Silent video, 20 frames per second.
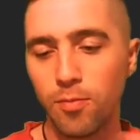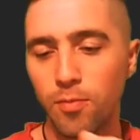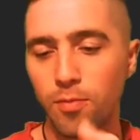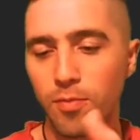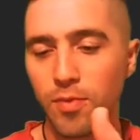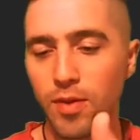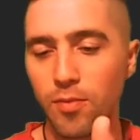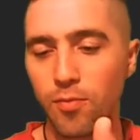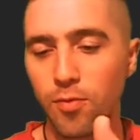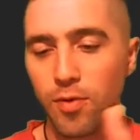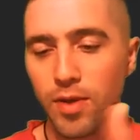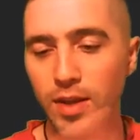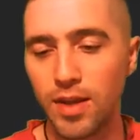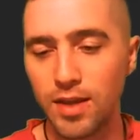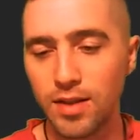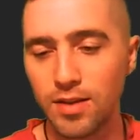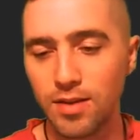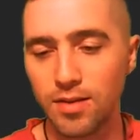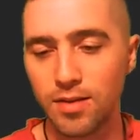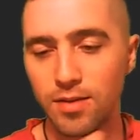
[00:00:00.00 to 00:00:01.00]
then we'll
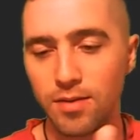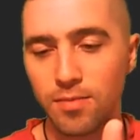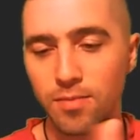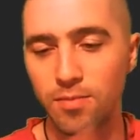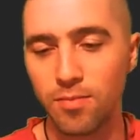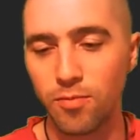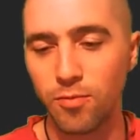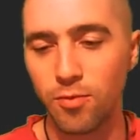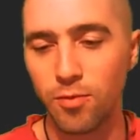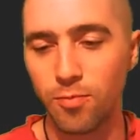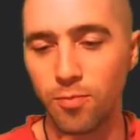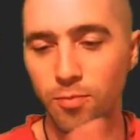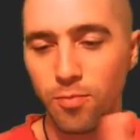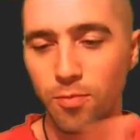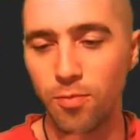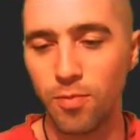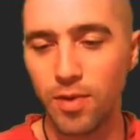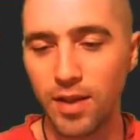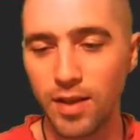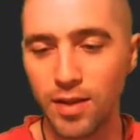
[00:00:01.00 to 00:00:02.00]
hit the we'll
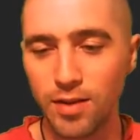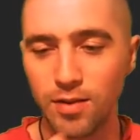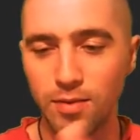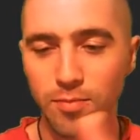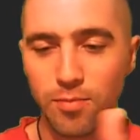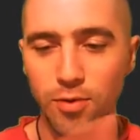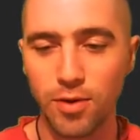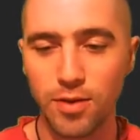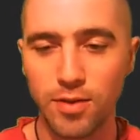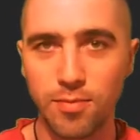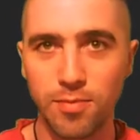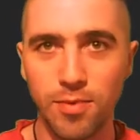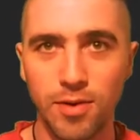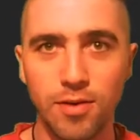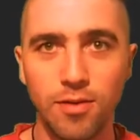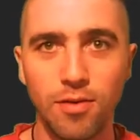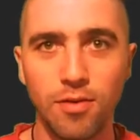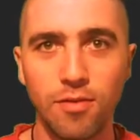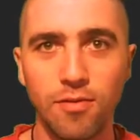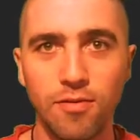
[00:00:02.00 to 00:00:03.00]
hit press a button
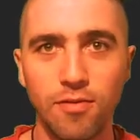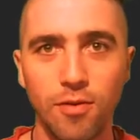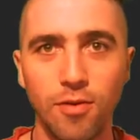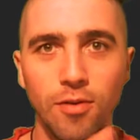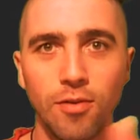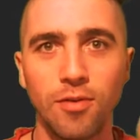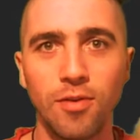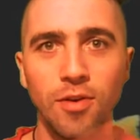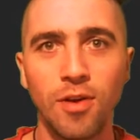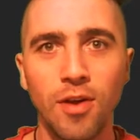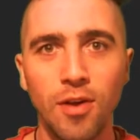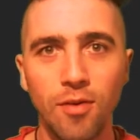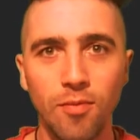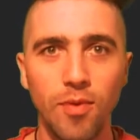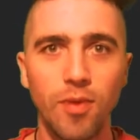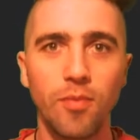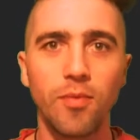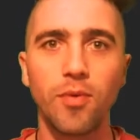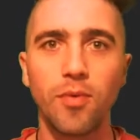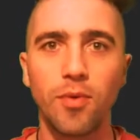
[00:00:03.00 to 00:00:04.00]
on the phone
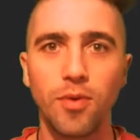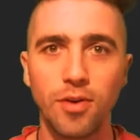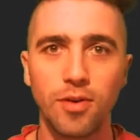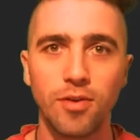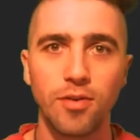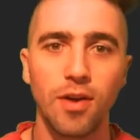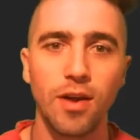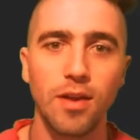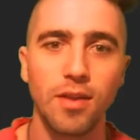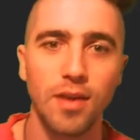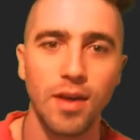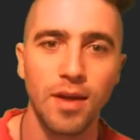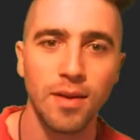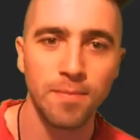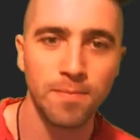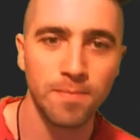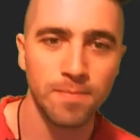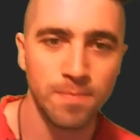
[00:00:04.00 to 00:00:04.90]
when we want to create that.